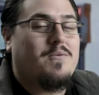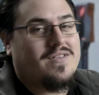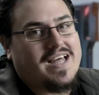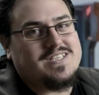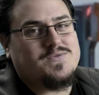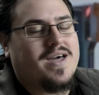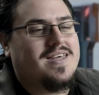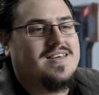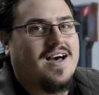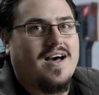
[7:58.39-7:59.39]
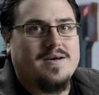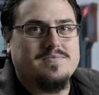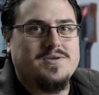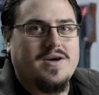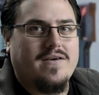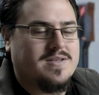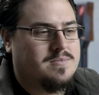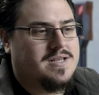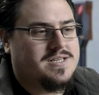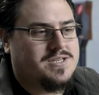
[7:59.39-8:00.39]
Well, that's why you have the
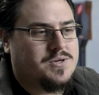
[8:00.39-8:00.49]
ability